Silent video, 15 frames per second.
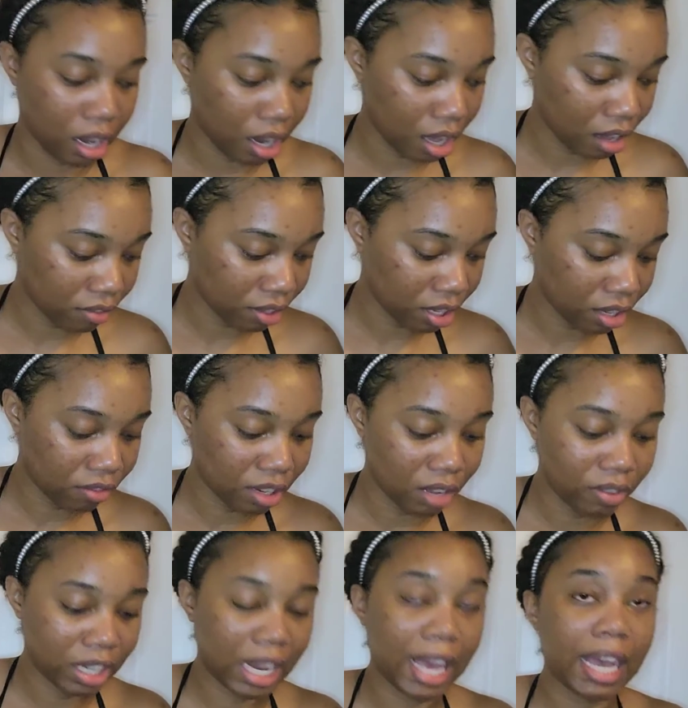Love, love,
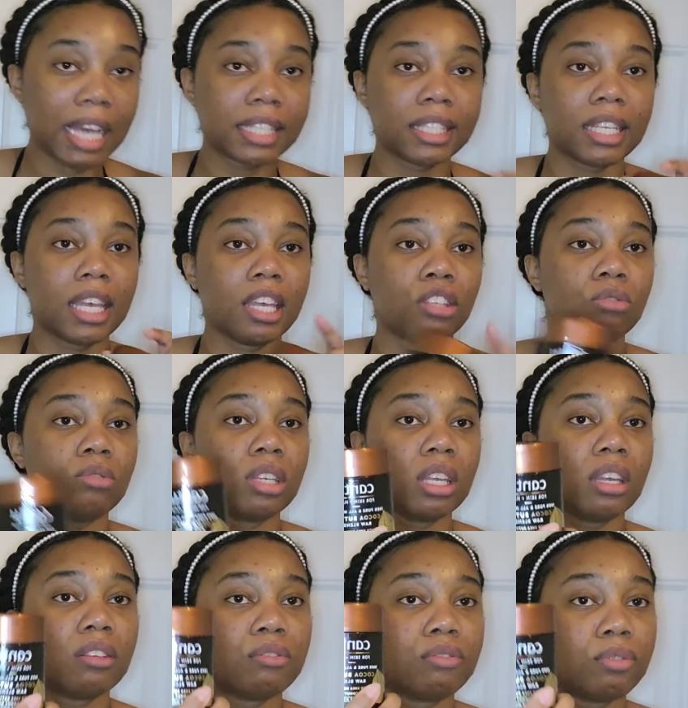love. And like I said, you
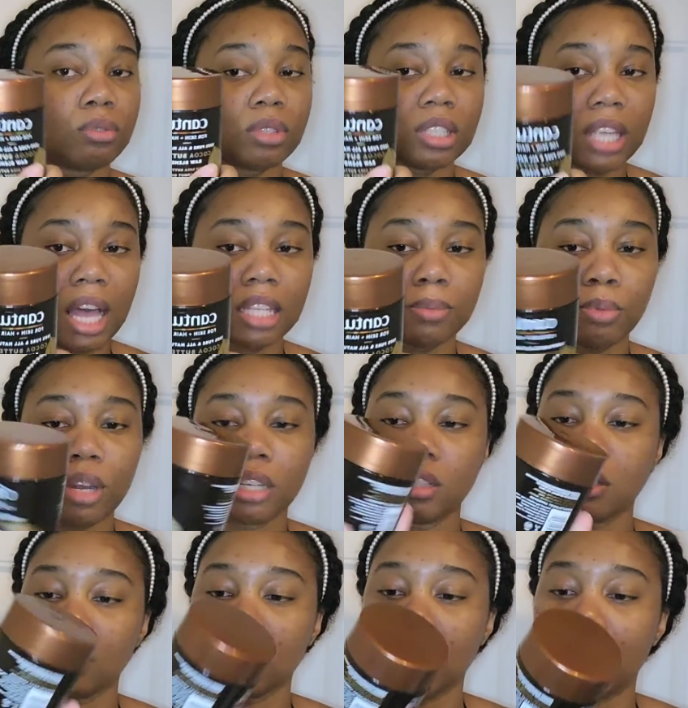get full size
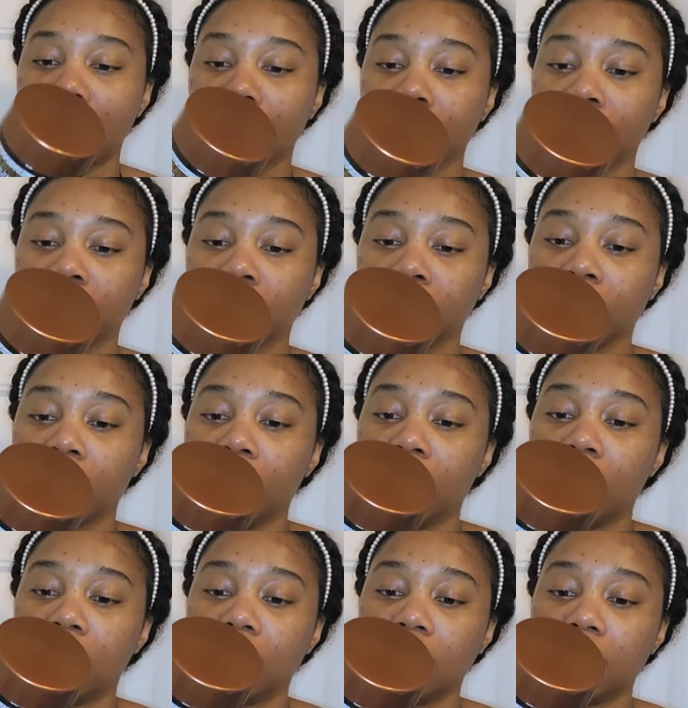products. Like
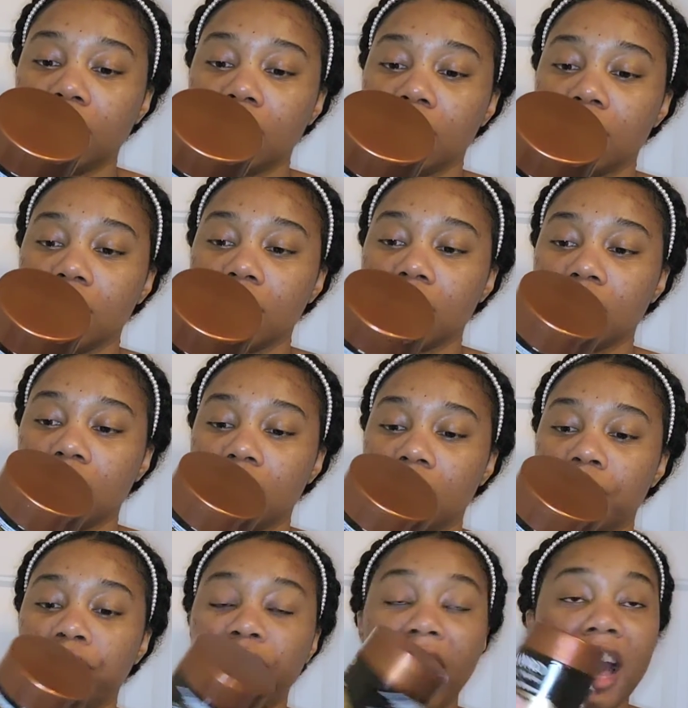this is
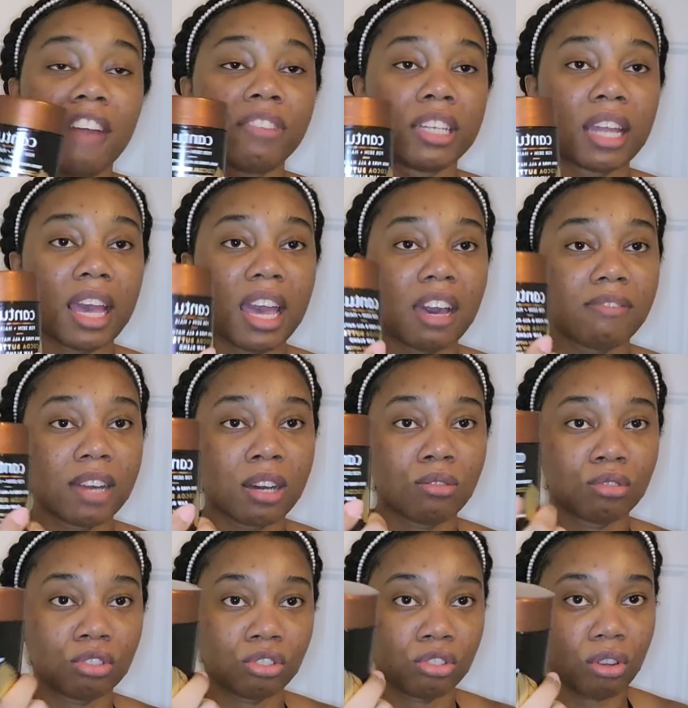a 5.5
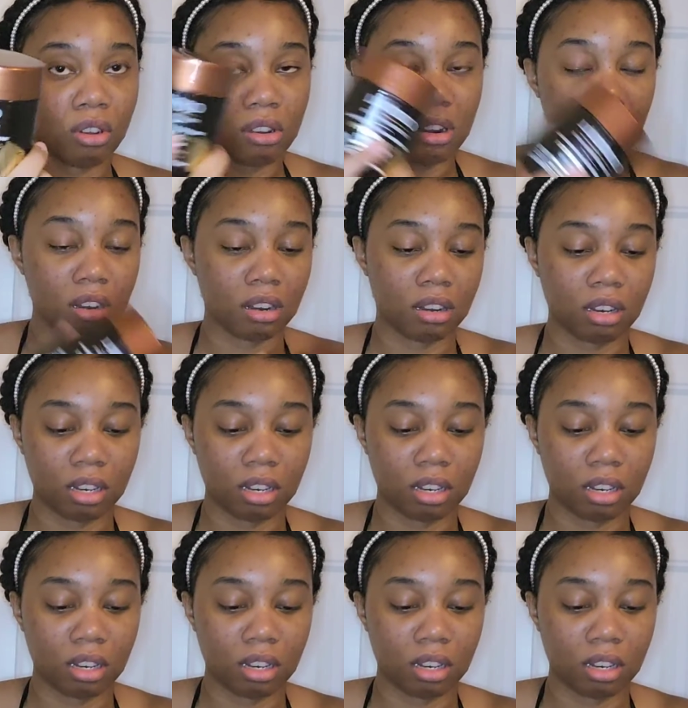ounce jar.